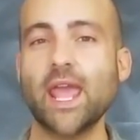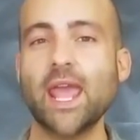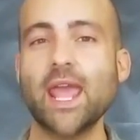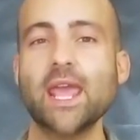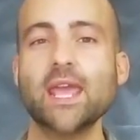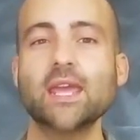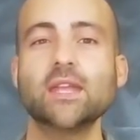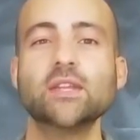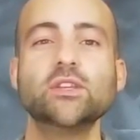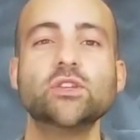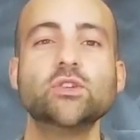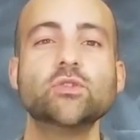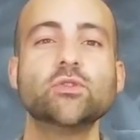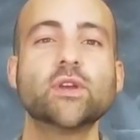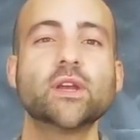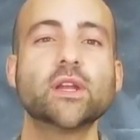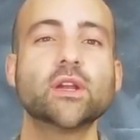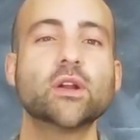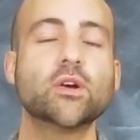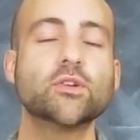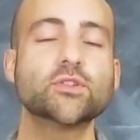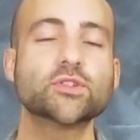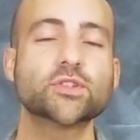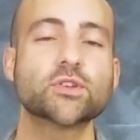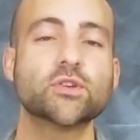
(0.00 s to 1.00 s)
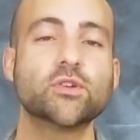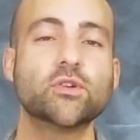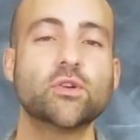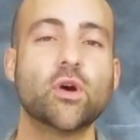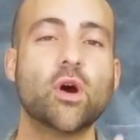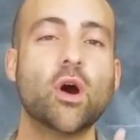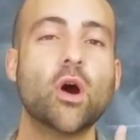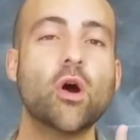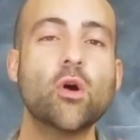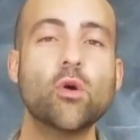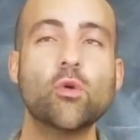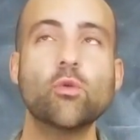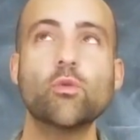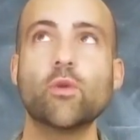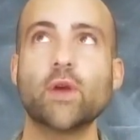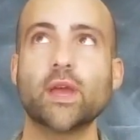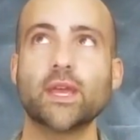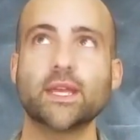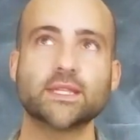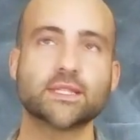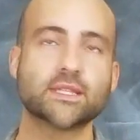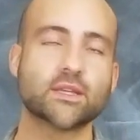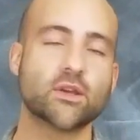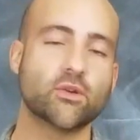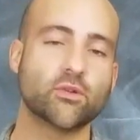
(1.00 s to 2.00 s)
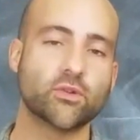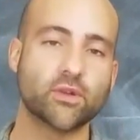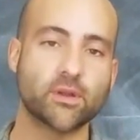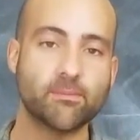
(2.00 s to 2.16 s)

And you can also always go